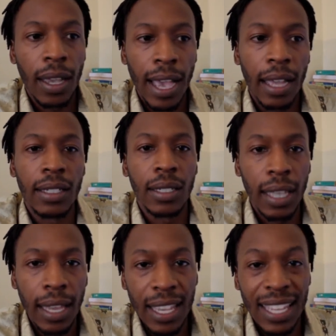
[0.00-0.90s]
and
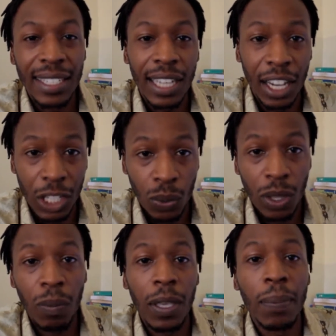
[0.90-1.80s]
getting in touch
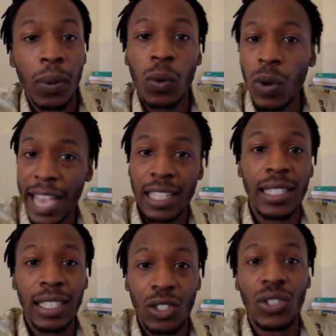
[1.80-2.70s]
with people who
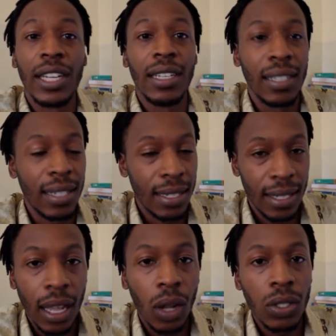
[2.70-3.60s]
actually trade is
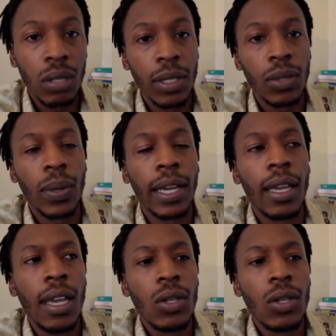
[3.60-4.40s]
the ultimate way.